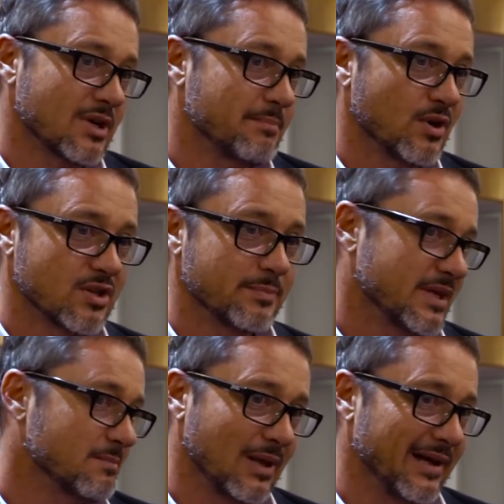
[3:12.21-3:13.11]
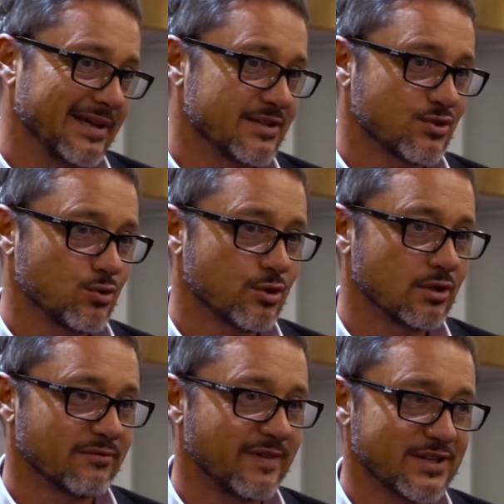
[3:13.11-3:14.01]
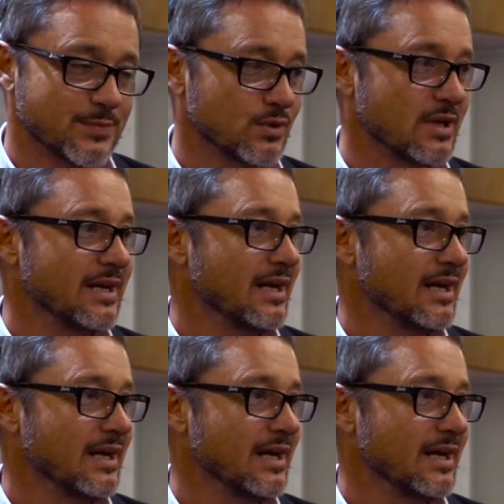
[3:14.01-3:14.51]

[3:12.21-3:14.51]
up by the big players, Google and Facebook,